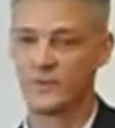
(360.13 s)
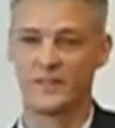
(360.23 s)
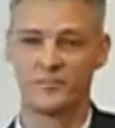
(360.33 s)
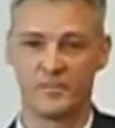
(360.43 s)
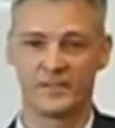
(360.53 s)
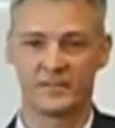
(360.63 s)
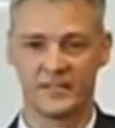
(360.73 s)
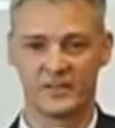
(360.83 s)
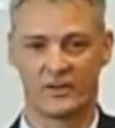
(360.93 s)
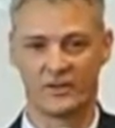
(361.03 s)
we can build
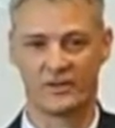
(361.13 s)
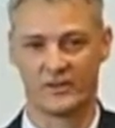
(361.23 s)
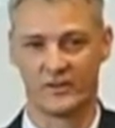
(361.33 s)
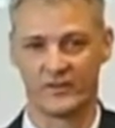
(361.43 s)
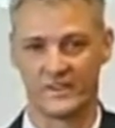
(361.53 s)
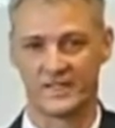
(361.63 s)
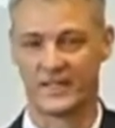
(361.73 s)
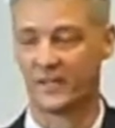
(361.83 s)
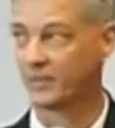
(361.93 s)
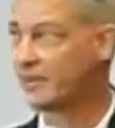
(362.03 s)
this on this
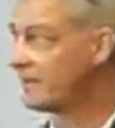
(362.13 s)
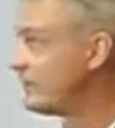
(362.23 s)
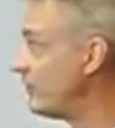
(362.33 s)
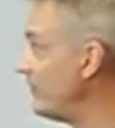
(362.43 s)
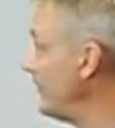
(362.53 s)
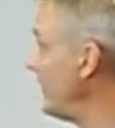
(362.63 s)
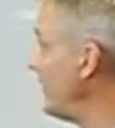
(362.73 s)
HANA platform,